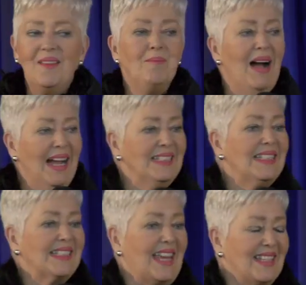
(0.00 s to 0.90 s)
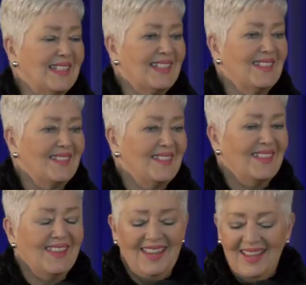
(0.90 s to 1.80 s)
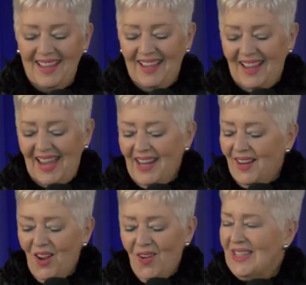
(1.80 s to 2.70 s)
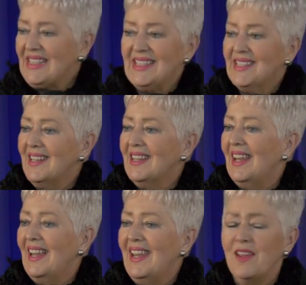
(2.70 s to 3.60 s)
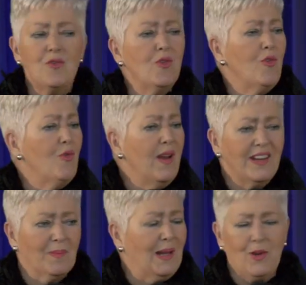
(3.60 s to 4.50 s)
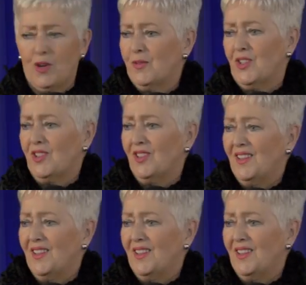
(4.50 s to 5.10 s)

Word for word: Mindset. And I know this is an incredibly good